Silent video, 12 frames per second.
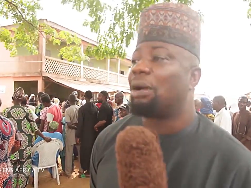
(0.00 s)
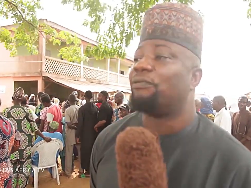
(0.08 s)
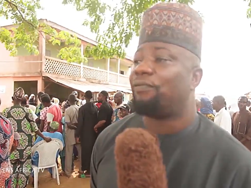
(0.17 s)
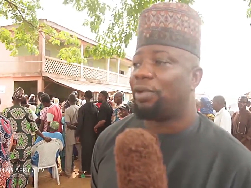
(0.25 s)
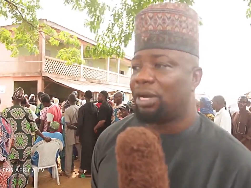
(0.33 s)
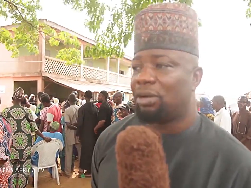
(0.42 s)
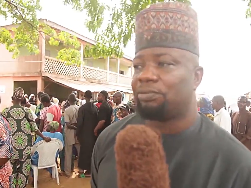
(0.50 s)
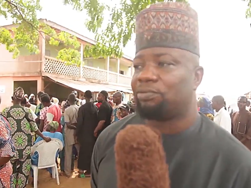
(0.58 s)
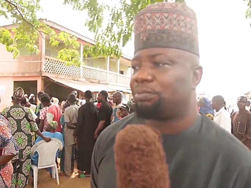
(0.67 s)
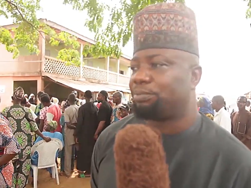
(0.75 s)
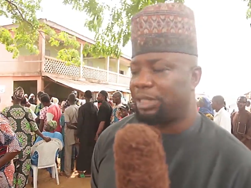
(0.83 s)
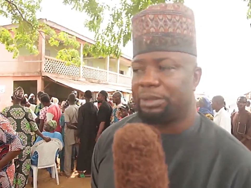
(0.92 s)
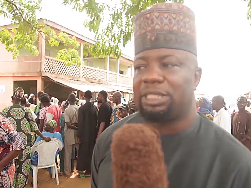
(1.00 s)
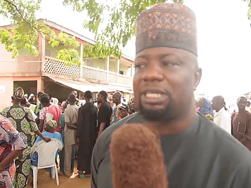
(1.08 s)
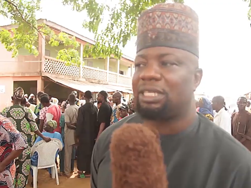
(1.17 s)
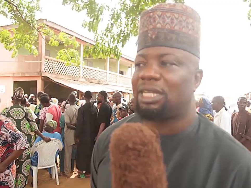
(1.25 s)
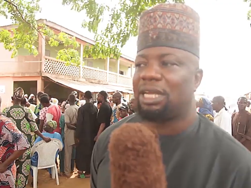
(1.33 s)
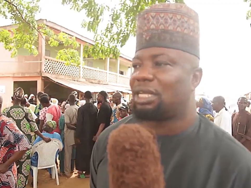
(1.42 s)
I'm very
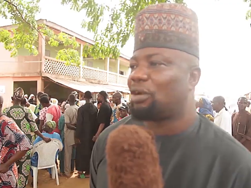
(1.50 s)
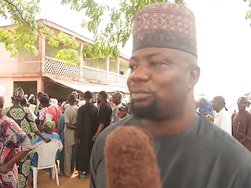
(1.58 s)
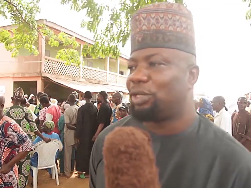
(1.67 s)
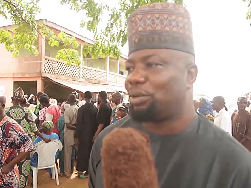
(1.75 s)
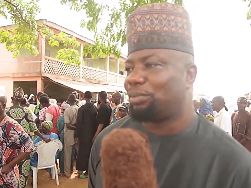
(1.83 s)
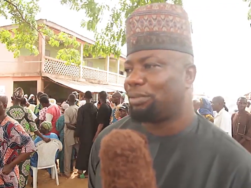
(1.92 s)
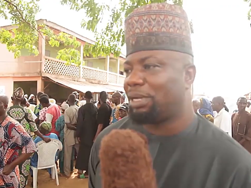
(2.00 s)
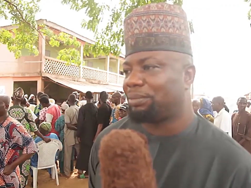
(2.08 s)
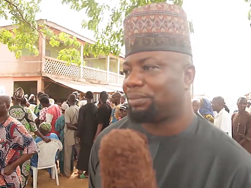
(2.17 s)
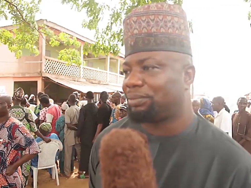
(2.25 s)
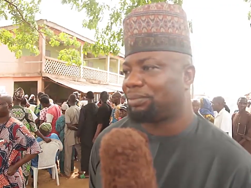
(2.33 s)
optimistic that there will be no problem.